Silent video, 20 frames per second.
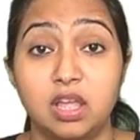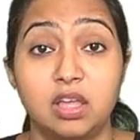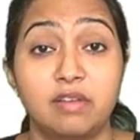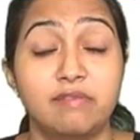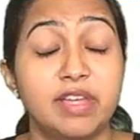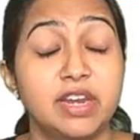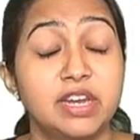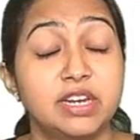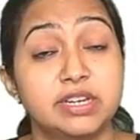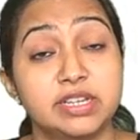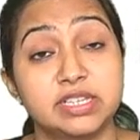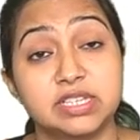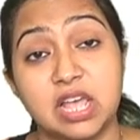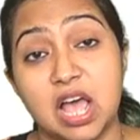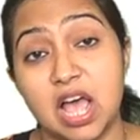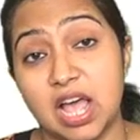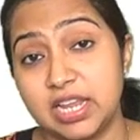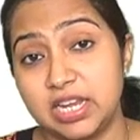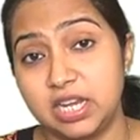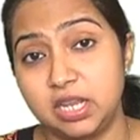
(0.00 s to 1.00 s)
When it is
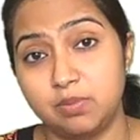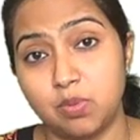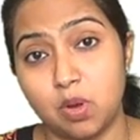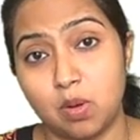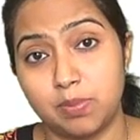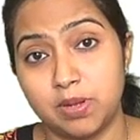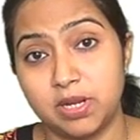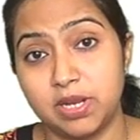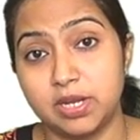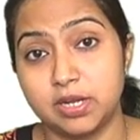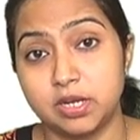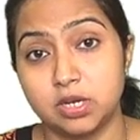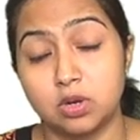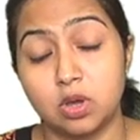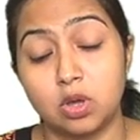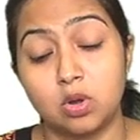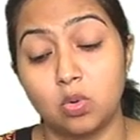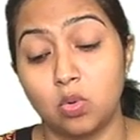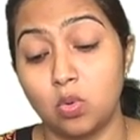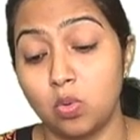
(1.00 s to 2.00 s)
highly populated
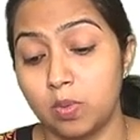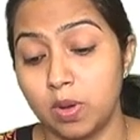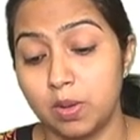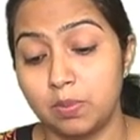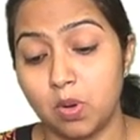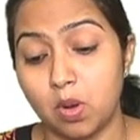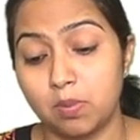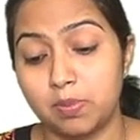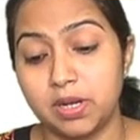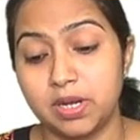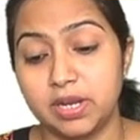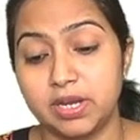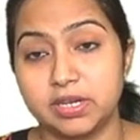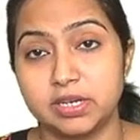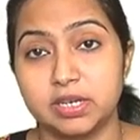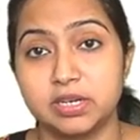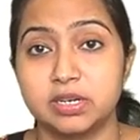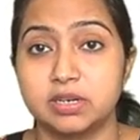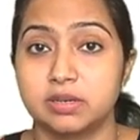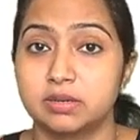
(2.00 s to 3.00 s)
or
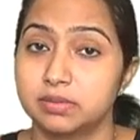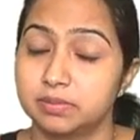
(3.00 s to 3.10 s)
overpopulated,